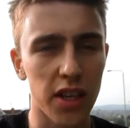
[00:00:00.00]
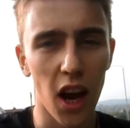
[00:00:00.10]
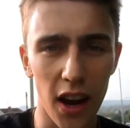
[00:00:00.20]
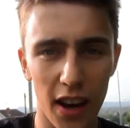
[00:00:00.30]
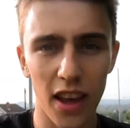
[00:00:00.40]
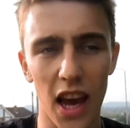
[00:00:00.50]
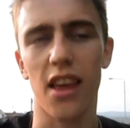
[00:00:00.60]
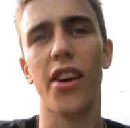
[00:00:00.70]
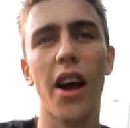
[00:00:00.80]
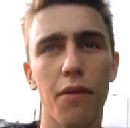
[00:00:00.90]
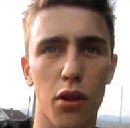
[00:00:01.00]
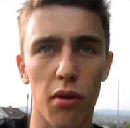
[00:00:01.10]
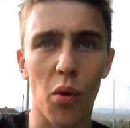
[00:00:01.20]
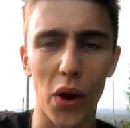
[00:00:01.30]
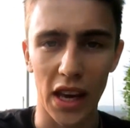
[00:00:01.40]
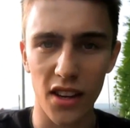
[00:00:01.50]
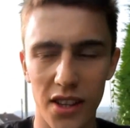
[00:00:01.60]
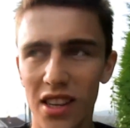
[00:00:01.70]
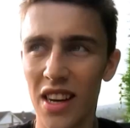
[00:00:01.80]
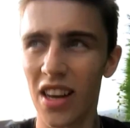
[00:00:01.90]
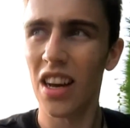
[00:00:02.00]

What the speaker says: entire year. You can for 3 weeks.